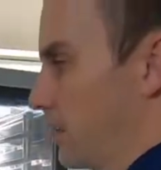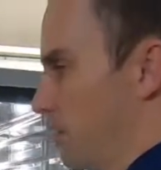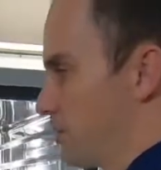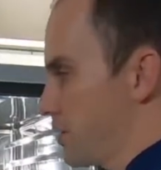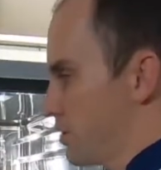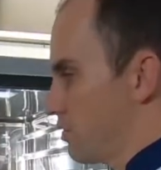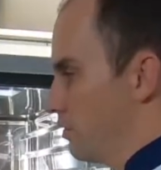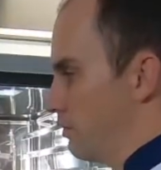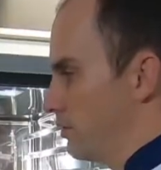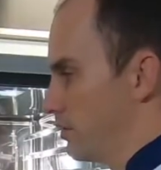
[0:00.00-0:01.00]
close the
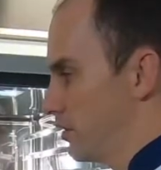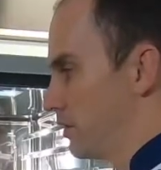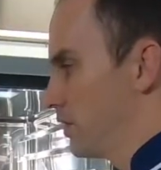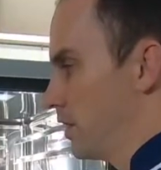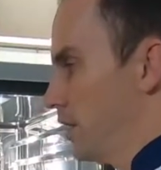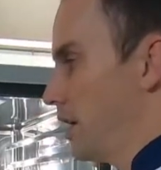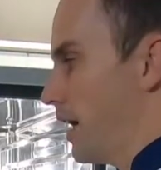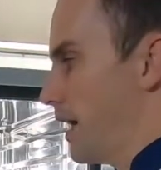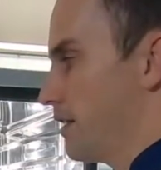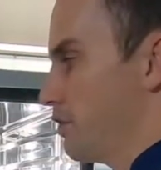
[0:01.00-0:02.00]
door
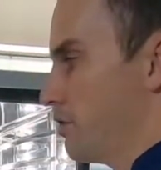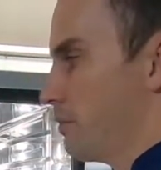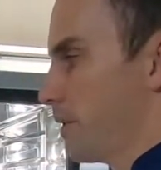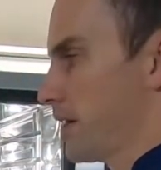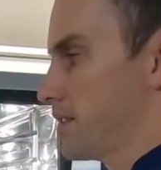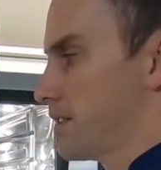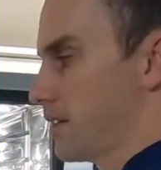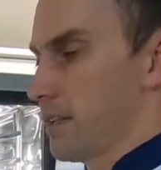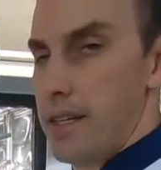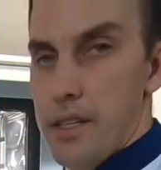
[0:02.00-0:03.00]
and the unit begins the
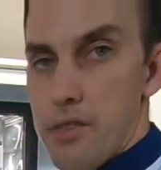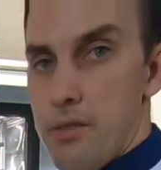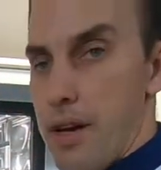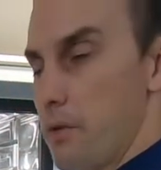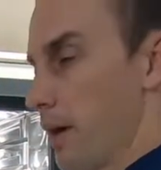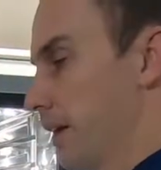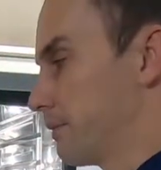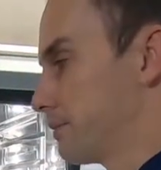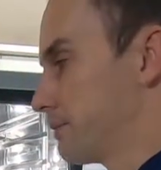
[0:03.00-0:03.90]
cleaning straight away.